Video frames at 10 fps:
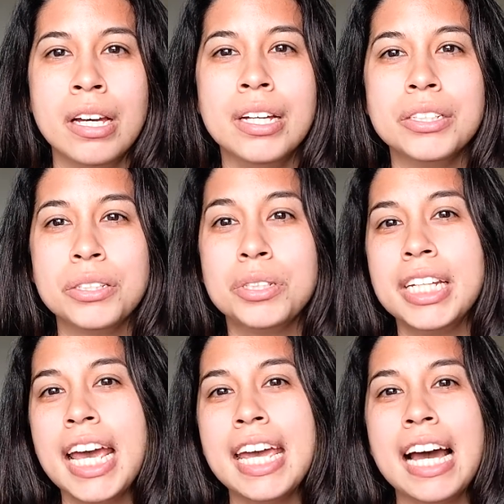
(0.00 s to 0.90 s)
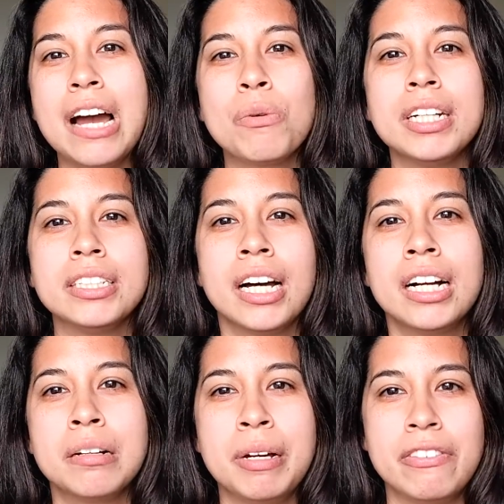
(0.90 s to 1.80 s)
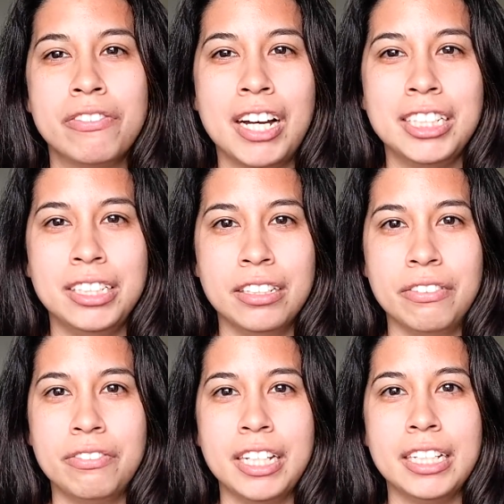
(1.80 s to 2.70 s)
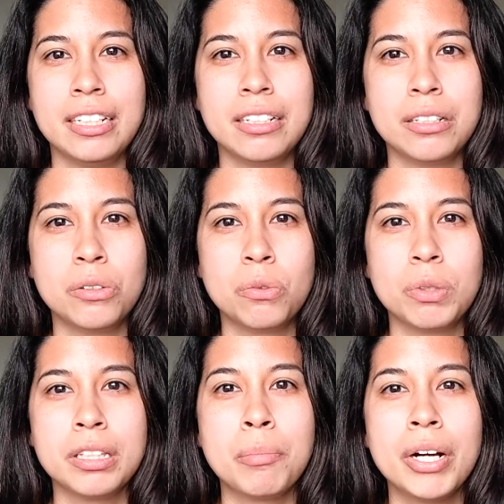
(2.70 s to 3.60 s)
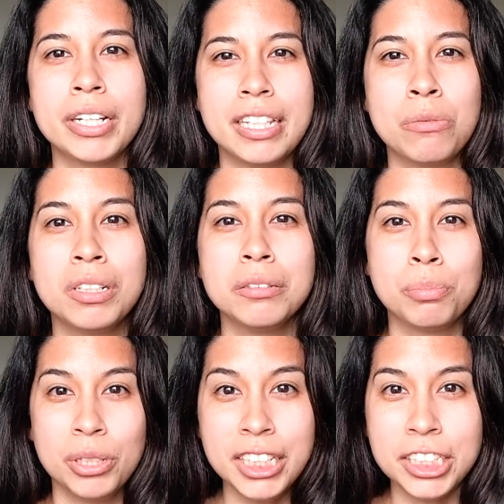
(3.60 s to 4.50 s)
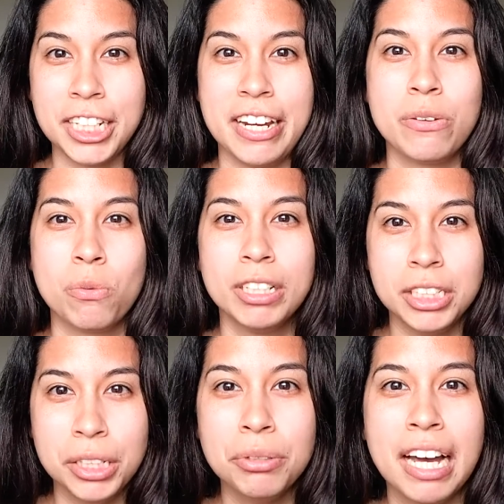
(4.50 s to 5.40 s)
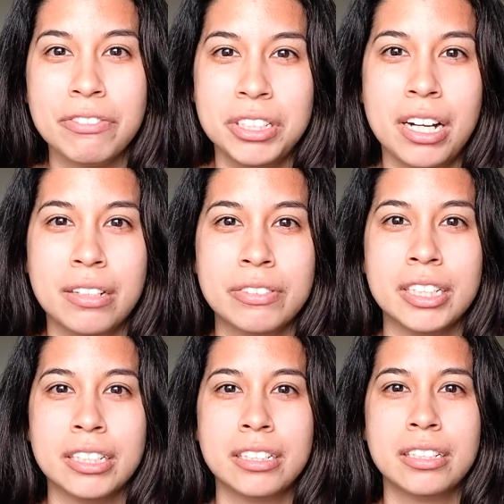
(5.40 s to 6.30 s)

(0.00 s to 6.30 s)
So today I want to talk about finding your fit with a market that will appreciate what you have to offer.